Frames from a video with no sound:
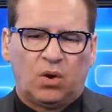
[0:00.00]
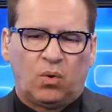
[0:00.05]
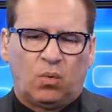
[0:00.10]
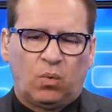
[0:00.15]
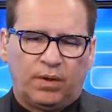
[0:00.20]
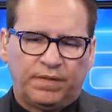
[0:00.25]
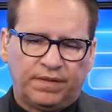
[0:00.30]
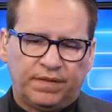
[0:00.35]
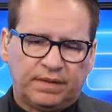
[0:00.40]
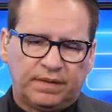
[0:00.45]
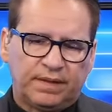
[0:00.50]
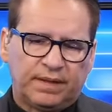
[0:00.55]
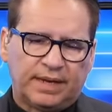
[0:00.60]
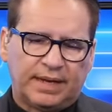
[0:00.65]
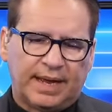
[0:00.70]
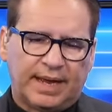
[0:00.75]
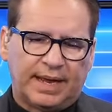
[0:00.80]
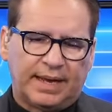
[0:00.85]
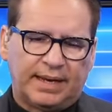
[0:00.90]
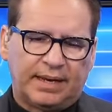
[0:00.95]
One thing that
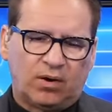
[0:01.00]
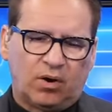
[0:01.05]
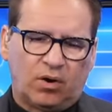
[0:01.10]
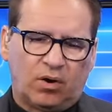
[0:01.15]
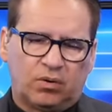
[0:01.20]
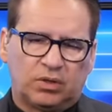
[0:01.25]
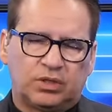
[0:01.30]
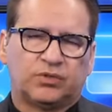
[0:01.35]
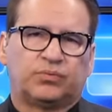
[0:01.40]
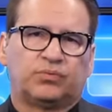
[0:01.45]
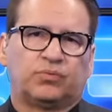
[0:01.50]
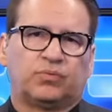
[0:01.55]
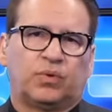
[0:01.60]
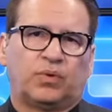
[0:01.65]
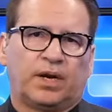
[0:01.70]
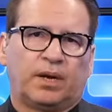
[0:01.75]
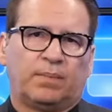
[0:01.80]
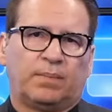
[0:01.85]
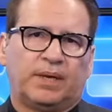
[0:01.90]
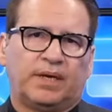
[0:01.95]
I always
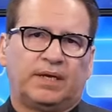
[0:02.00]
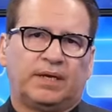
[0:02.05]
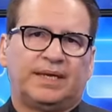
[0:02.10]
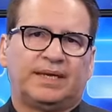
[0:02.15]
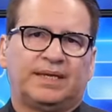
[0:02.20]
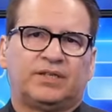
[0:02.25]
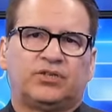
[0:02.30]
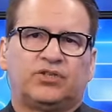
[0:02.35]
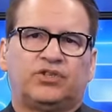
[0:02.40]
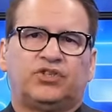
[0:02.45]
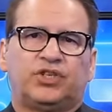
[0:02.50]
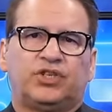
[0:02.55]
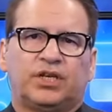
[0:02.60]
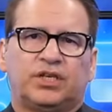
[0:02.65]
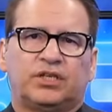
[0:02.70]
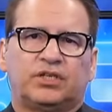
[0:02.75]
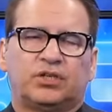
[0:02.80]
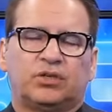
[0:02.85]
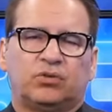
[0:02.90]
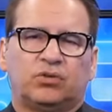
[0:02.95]
recommend is
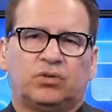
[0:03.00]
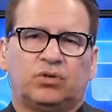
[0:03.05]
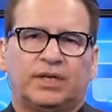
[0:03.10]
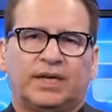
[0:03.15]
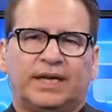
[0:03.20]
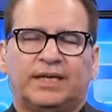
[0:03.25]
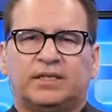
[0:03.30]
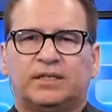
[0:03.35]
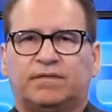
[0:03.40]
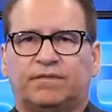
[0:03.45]
just look at